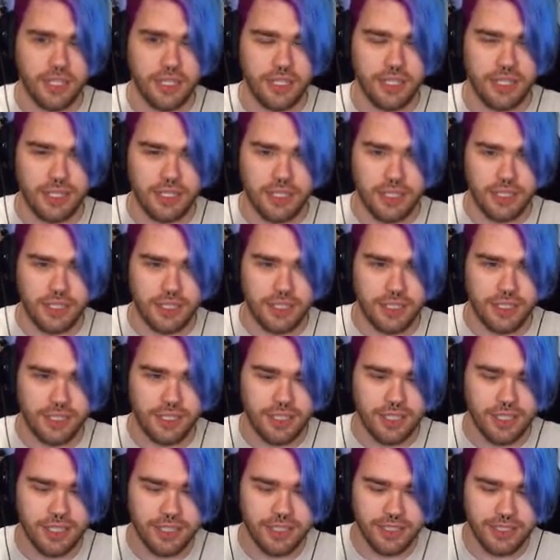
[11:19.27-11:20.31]

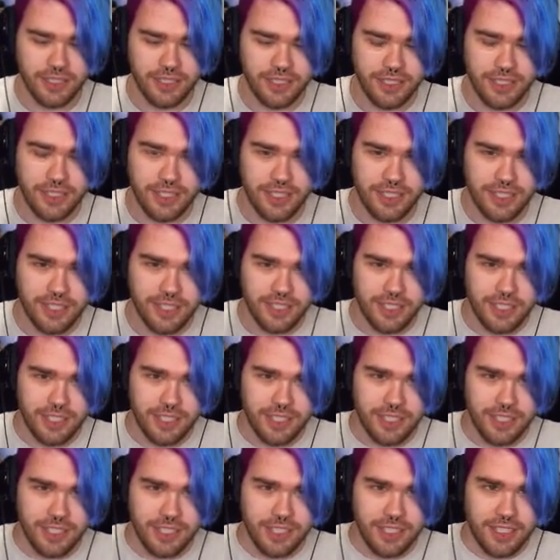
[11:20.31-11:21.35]

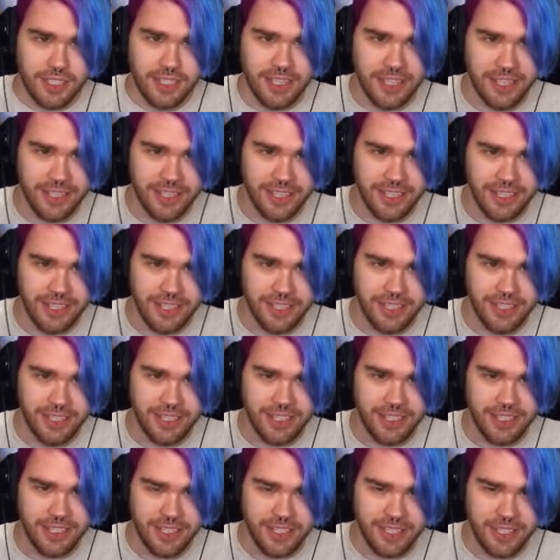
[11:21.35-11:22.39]

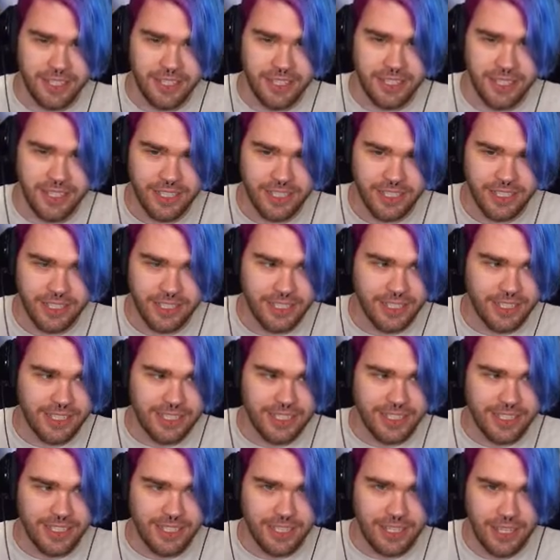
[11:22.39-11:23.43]

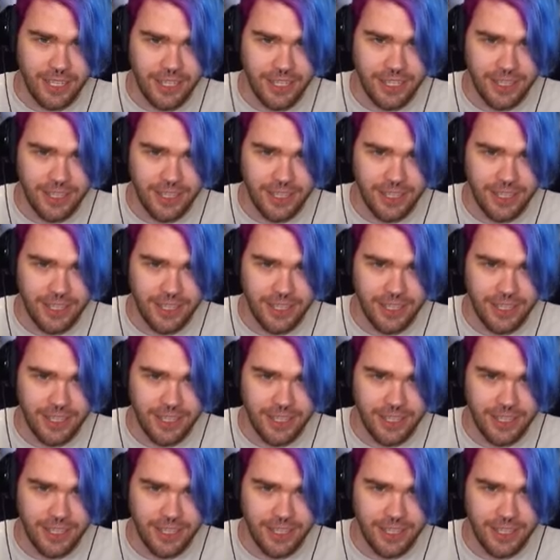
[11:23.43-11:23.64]
(silence)